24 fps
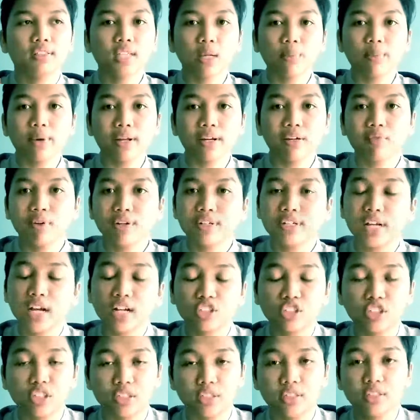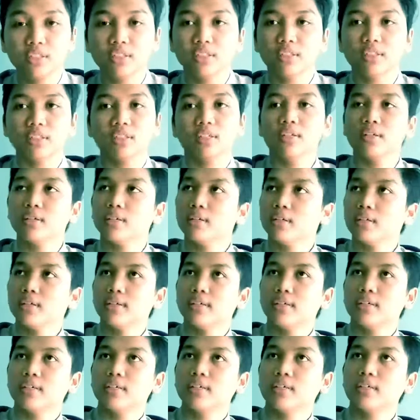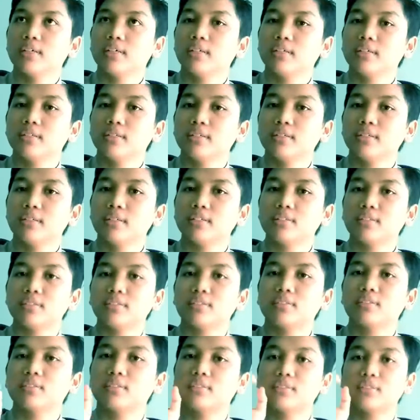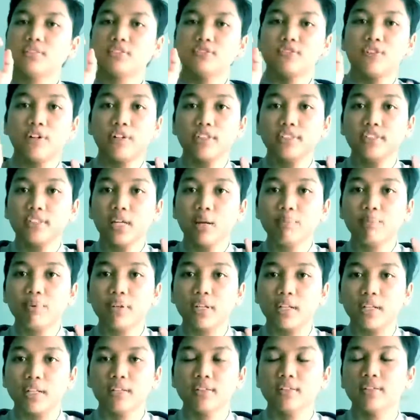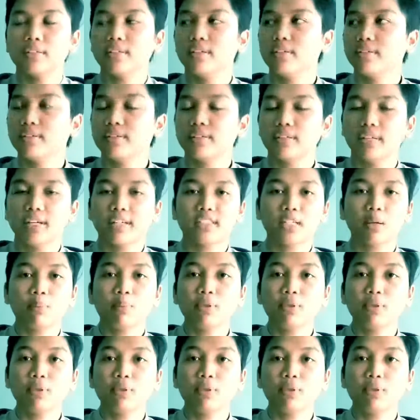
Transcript: and reduction. This, for example, 2